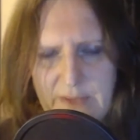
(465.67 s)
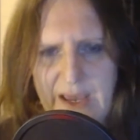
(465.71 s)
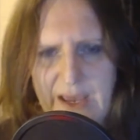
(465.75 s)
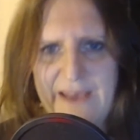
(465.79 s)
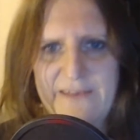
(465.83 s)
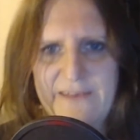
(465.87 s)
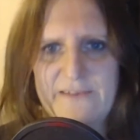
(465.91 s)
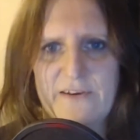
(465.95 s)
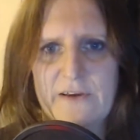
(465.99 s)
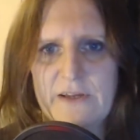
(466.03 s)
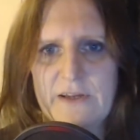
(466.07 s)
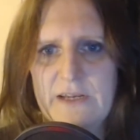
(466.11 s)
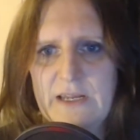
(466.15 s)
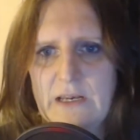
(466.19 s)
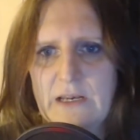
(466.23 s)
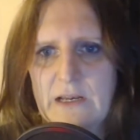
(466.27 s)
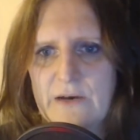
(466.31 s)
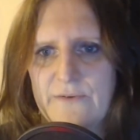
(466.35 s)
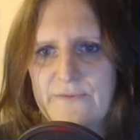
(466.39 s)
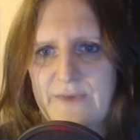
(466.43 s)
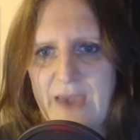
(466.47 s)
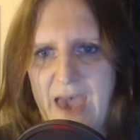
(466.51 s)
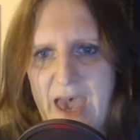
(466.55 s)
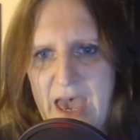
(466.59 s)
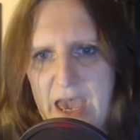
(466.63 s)
it's a good
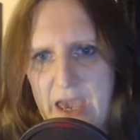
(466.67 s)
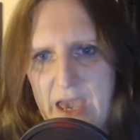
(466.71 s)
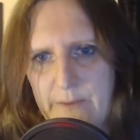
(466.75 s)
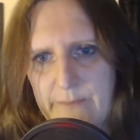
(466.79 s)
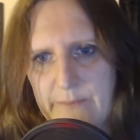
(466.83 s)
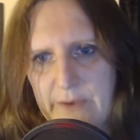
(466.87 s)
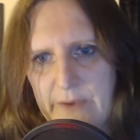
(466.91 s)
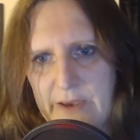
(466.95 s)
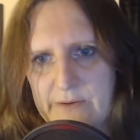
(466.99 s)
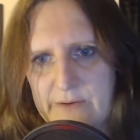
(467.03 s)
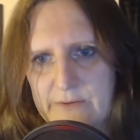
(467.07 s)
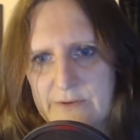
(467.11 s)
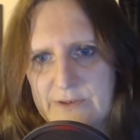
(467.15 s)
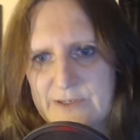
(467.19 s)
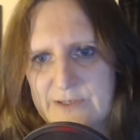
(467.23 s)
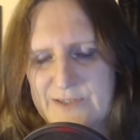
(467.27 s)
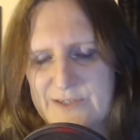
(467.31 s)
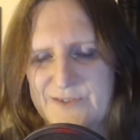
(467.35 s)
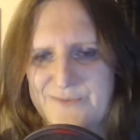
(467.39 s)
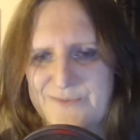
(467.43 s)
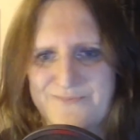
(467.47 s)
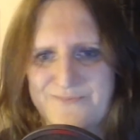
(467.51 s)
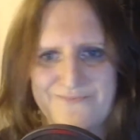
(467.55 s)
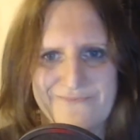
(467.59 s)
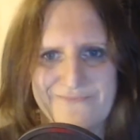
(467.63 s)
enough game. It
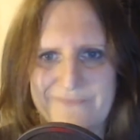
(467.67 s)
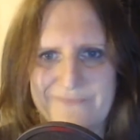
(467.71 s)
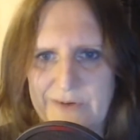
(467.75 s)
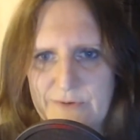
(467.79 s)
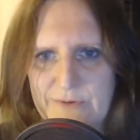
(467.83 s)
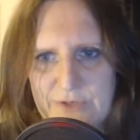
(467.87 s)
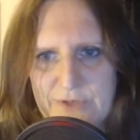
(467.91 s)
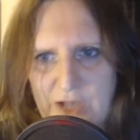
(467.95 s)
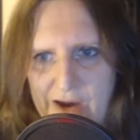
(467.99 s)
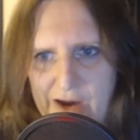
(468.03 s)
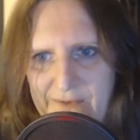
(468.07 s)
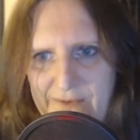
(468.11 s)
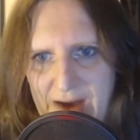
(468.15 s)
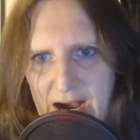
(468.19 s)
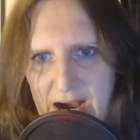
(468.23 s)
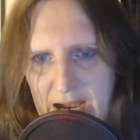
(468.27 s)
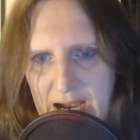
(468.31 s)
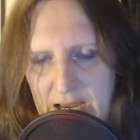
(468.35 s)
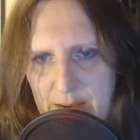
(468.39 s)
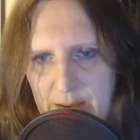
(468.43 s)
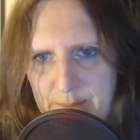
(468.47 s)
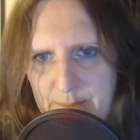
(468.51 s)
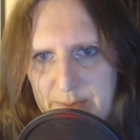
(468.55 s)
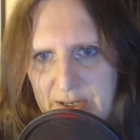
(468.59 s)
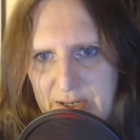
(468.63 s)
was all
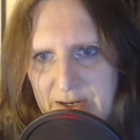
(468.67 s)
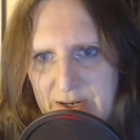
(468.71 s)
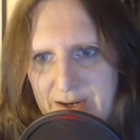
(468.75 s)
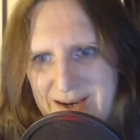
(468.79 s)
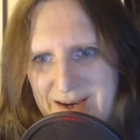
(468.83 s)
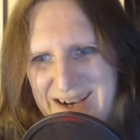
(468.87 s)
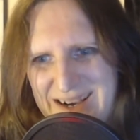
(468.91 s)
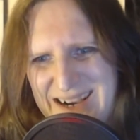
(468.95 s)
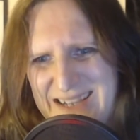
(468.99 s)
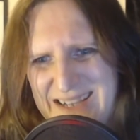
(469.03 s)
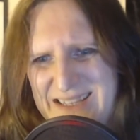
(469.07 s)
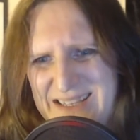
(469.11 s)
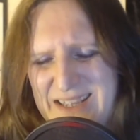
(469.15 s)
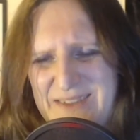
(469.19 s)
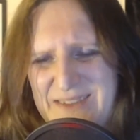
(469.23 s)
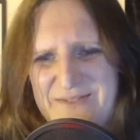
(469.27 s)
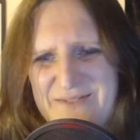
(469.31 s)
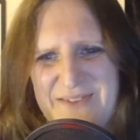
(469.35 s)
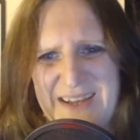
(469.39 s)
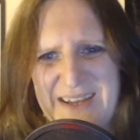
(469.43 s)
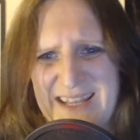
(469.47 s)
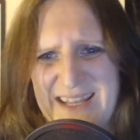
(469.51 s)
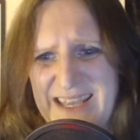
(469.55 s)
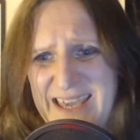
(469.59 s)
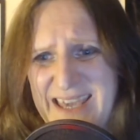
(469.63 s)
right, but I didn't
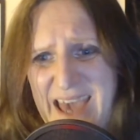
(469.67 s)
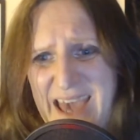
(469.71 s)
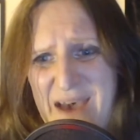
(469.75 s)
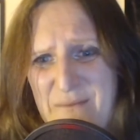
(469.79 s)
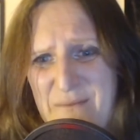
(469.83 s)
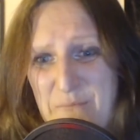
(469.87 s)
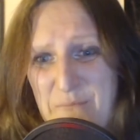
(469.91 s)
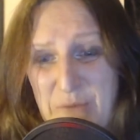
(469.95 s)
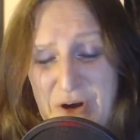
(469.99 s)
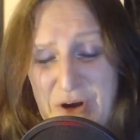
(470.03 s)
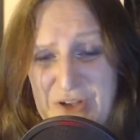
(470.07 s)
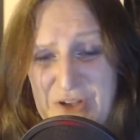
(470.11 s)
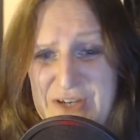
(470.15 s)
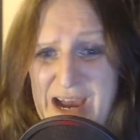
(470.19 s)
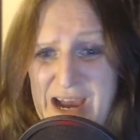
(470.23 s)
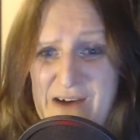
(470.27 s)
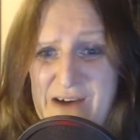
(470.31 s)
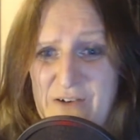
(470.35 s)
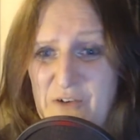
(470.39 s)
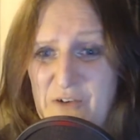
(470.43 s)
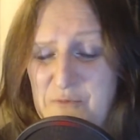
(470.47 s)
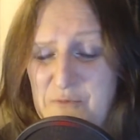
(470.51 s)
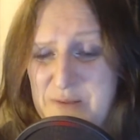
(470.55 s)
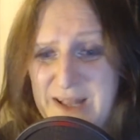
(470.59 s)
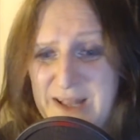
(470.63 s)
really get much
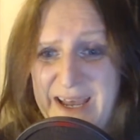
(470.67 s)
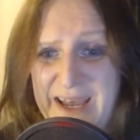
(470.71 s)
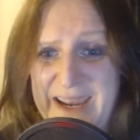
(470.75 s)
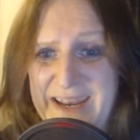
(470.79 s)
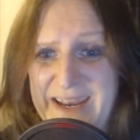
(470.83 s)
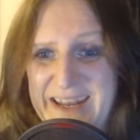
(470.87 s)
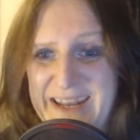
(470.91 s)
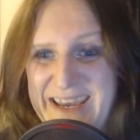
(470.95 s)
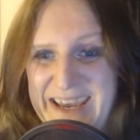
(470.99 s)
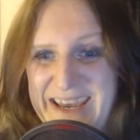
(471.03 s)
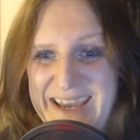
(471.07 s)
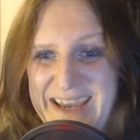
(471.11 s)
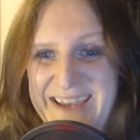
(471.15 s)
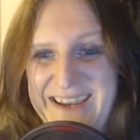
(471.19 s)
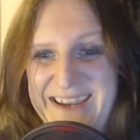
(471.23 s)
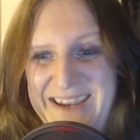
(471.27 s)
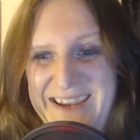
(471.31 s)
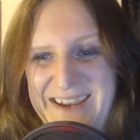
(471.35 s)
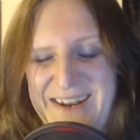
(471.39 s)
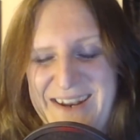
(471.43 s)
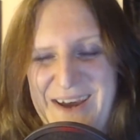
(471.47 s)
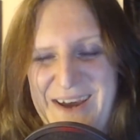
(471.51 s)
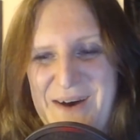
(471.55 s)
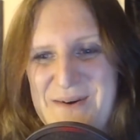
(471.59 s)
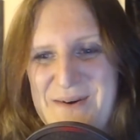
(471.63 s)
out of playing it,
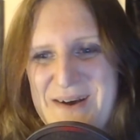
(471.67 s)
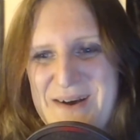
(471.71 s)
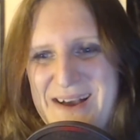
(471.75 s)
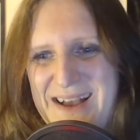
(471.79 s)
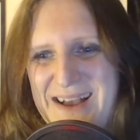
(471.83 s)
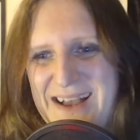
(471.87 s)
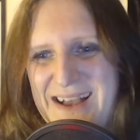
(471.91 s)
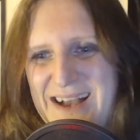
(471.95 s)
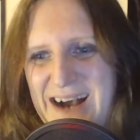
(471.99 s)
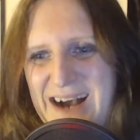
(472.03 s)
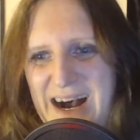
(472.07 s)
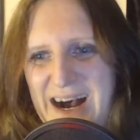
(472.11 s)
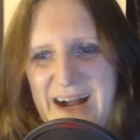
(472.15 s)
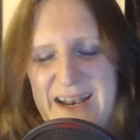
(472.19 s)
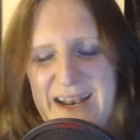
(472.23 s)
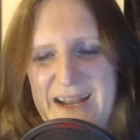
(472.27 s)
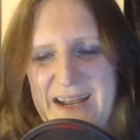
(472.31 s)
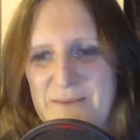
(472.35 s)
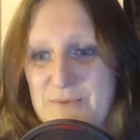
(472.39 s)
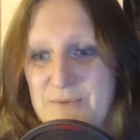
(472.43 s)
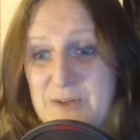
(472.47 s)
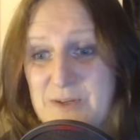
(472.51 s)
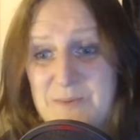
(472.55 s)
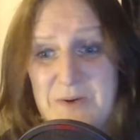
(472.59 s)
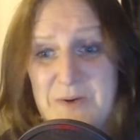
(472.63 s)
And
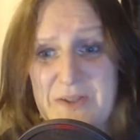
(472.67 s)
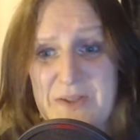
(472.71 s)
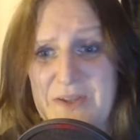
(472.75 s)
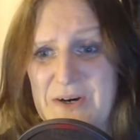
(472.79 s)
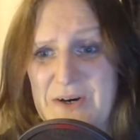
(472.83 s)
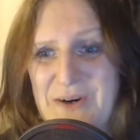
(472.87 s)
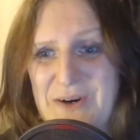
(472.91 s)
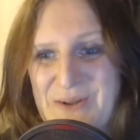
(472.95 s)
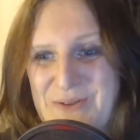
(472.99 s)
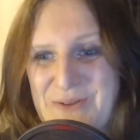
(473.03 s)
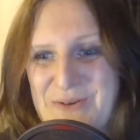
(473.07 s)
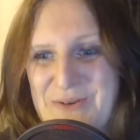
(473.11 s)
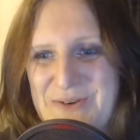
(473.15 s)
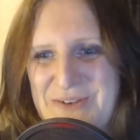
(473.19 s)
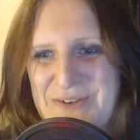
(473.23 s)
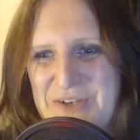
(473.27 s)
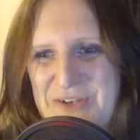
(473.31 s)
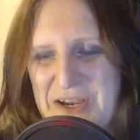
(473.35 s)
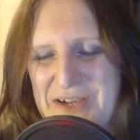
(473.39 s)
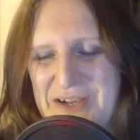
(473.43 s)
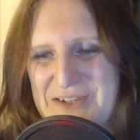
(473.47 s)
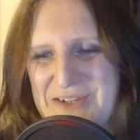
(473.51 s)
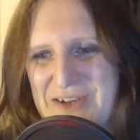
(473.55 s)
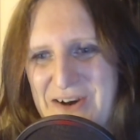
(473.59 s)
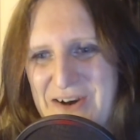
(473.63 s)
I'm someone that will do a
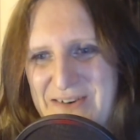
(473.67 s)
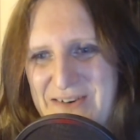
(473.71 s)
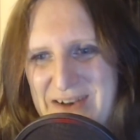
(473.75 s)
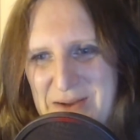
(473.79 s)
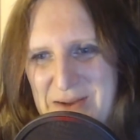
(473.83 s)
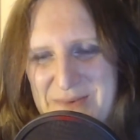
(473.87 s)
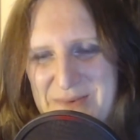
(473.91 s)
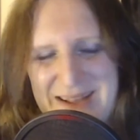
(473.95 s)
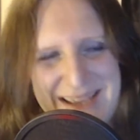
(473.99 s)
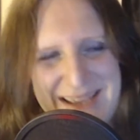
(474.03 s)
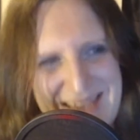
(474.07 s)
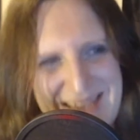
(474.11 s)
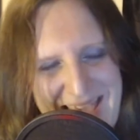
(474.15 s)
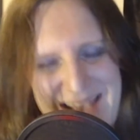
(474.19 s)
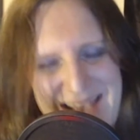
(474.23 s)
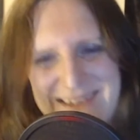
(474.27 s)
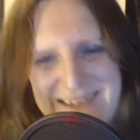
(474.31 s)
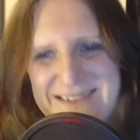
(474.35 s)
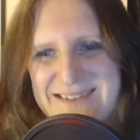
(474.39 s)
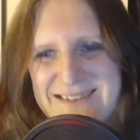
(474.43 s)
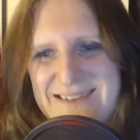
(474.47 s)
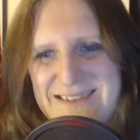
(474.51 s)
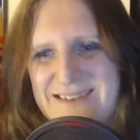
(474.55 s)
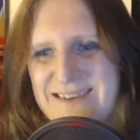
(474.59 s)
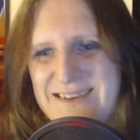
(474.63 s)
jigsaw and I'm like,
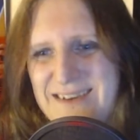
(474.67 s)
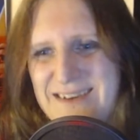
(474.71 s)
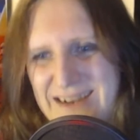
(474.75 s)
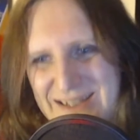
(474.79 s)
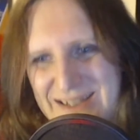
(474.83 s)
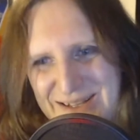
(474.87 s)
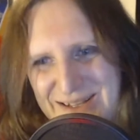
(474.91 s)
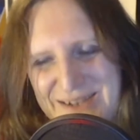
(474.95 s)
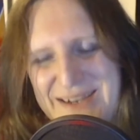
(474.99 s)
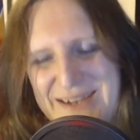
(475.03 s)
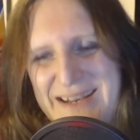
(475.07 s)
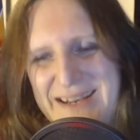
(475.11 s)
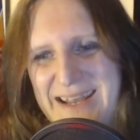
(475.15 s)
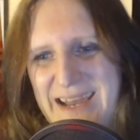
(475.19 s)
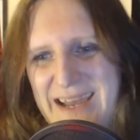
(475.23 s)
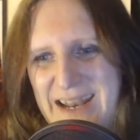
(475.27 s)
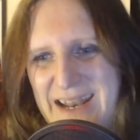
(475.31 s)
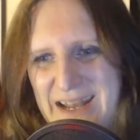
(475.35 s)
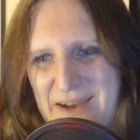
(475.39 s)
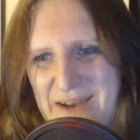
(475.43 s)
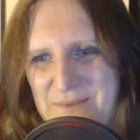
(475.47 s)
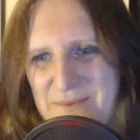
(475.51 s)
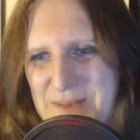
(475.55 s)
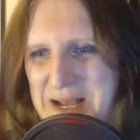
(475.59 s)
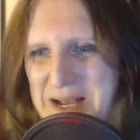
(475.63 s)
yes. I look at it
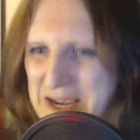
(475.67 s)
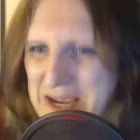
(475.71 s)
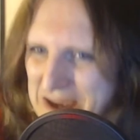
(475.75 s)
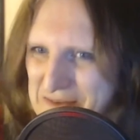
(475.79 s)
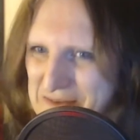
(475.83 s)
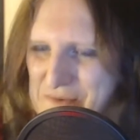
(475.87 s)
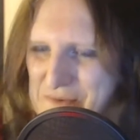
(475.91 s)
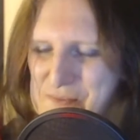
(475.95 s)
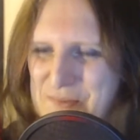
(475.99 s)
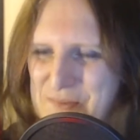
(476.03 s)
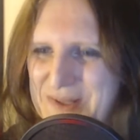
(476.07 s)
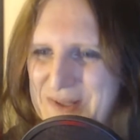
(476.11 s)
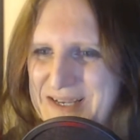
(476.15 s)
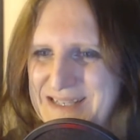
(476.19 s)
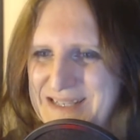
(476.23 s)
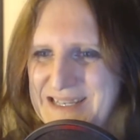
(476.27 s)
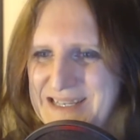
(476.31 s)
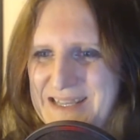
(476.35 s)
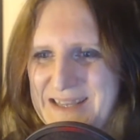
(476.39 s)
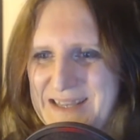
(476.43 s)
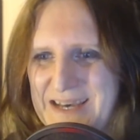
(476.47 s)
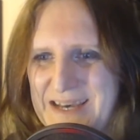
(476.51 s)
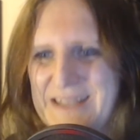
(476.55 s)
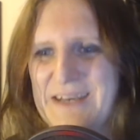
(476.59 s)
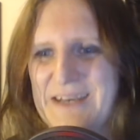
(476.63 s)
and I'm like, I've
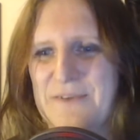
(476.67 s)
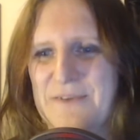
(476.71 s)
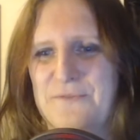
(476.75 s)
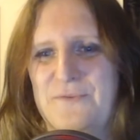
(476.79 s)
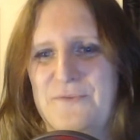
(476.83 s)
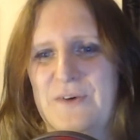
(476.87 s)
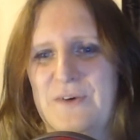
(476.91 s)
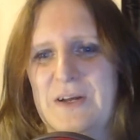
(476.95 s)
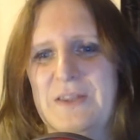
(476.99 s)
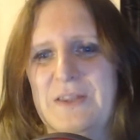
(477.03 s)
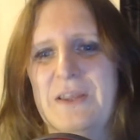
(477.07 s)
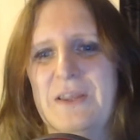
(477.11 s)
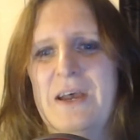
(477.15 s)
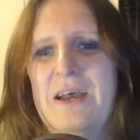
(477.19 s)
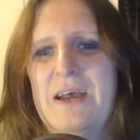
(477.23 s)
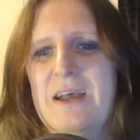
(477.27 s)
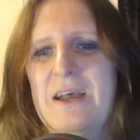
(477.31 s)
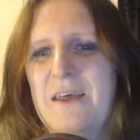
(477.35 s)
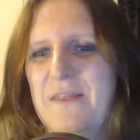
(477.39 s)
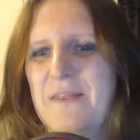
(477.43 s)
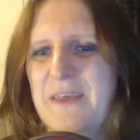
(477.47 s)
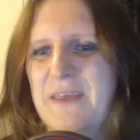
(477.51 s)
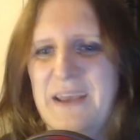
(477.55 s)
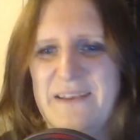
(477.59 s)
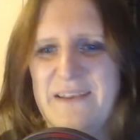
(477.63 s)
completed that. That's fun.
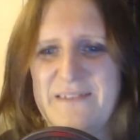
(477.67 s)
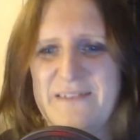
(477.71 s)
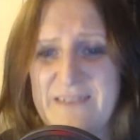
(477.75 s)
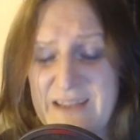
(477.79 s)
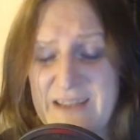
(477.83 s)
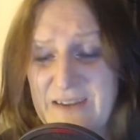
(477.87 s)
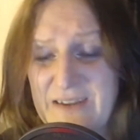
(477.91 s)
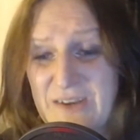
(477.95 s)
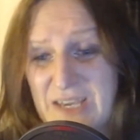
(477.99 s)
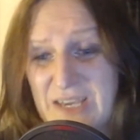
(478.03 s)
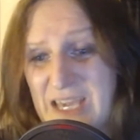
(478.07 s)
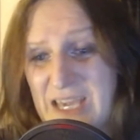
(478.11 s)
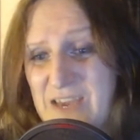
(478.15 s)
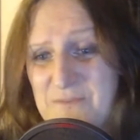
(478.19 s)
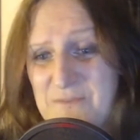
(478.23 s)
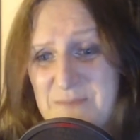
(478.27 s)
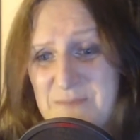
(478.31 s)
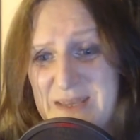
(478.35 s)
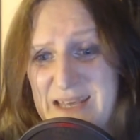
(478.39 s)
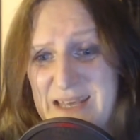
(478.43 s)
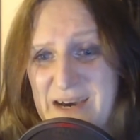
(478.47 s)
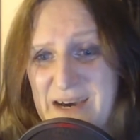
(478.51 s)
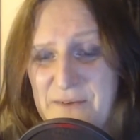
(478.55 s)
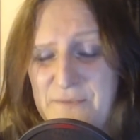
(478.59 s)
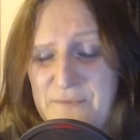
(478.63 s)
This didn't give
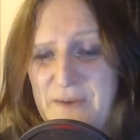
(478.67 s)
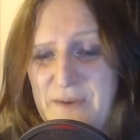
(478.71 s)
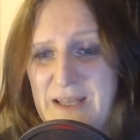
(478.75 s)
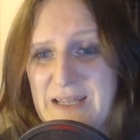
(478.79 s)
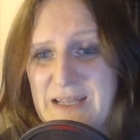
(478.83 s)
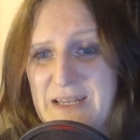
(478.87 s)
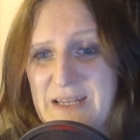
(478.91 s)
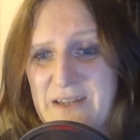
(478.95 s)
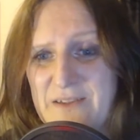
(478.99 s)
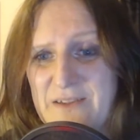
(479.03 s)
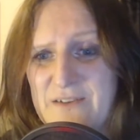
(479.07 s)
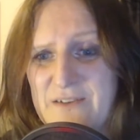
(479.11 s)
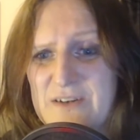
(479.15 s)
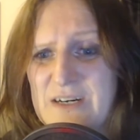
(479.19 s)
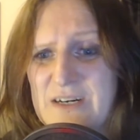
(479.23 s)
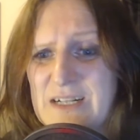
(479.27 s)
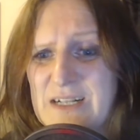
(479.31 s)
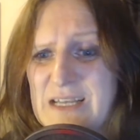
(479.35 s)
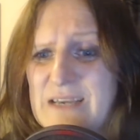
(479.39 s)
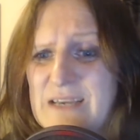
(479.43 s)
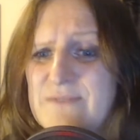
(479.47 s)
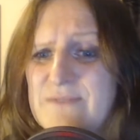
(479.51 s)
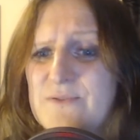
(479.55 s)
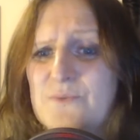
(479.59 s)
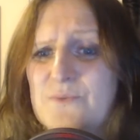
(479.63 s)
me that feeling at
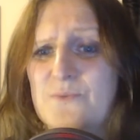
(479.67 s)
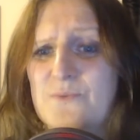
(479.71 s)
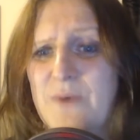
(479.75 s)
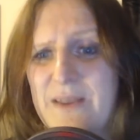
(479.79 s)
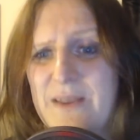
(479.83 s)
all, even